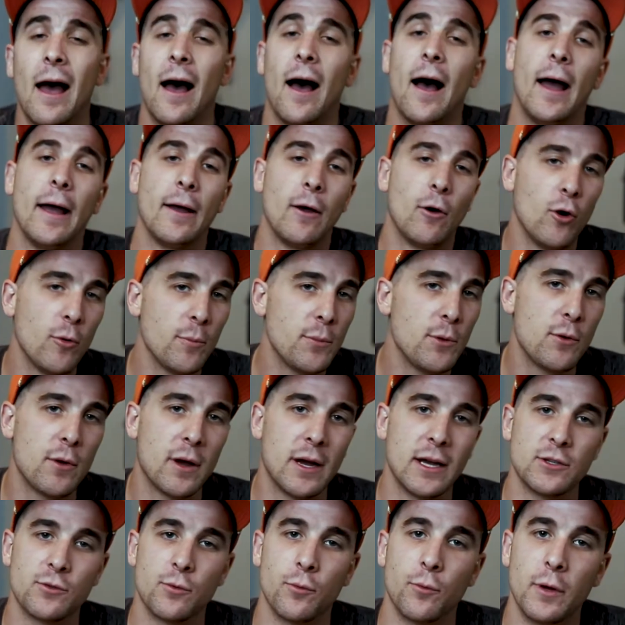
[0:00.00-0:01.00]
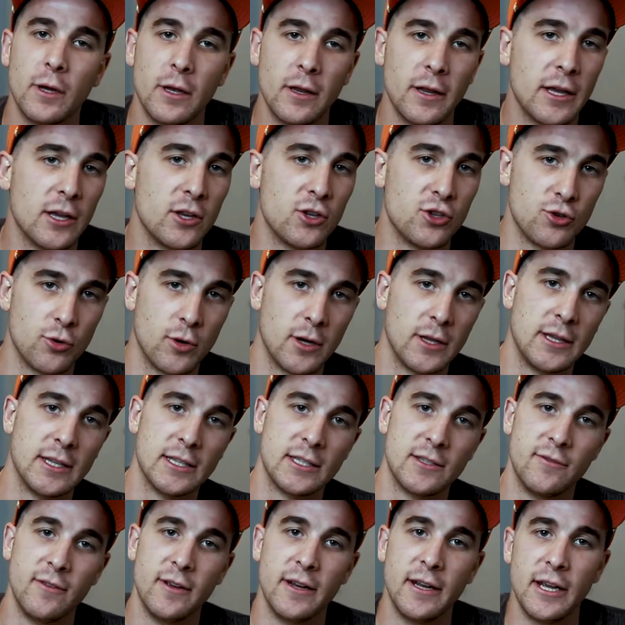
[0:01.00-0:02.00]
I hope you guys really enjoyed
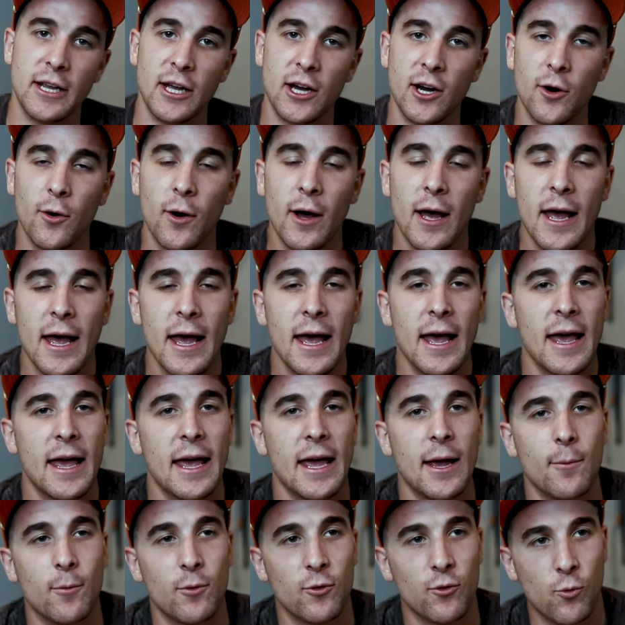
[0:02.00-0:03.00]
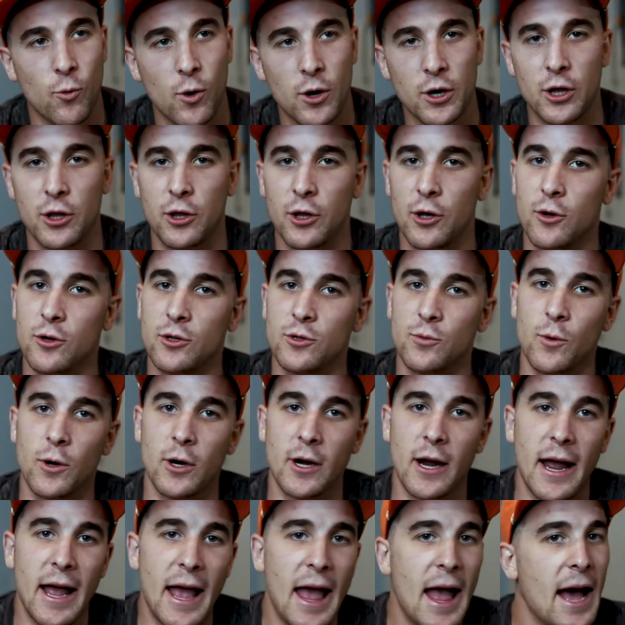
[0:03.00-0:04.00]
this video. It was one of those
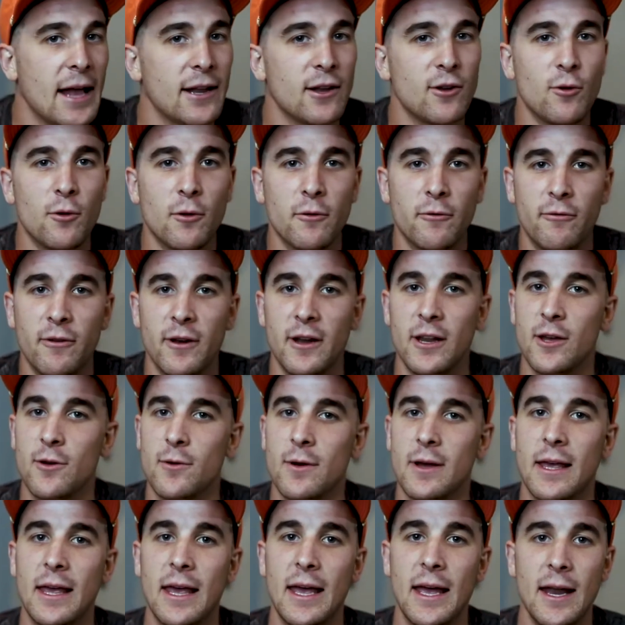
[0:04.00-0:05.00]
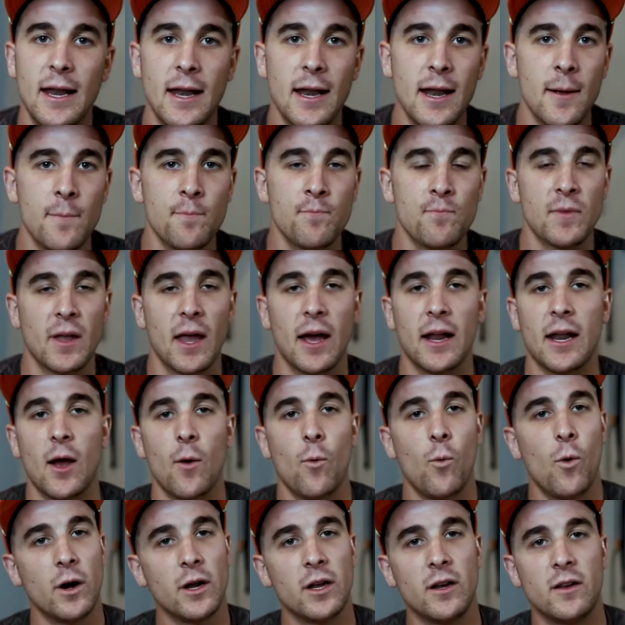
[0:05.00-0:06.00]
where I had an old video again and I
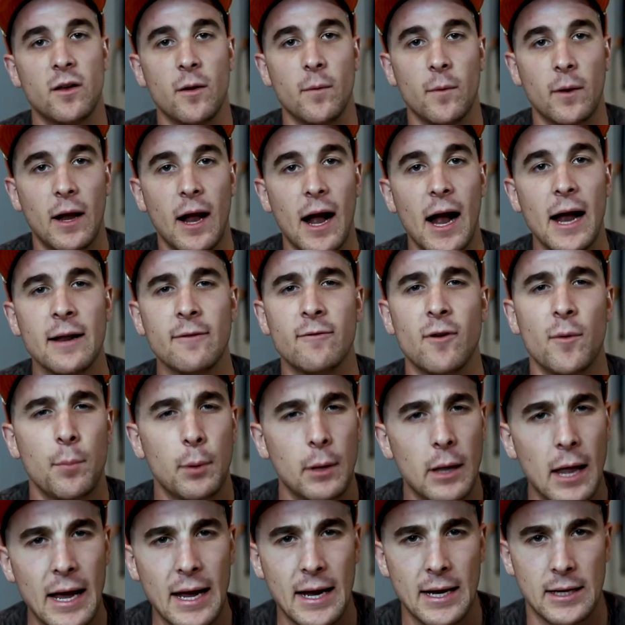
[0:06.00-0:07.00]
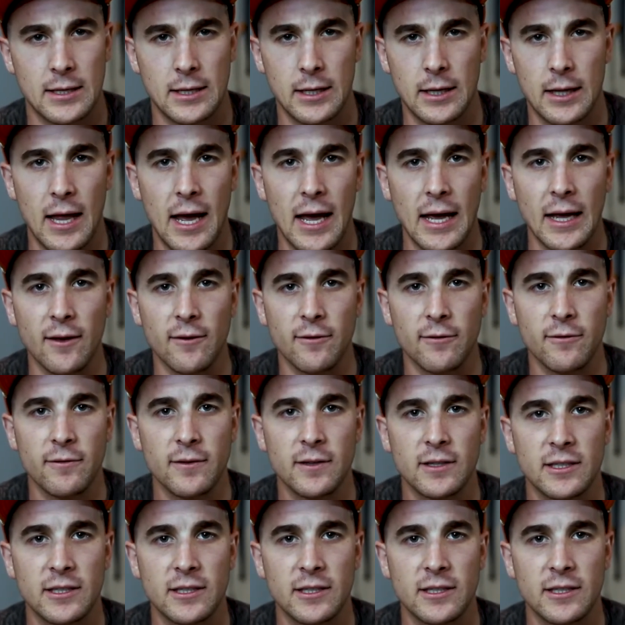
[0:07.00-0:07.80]
wanted to kind of apply it to life.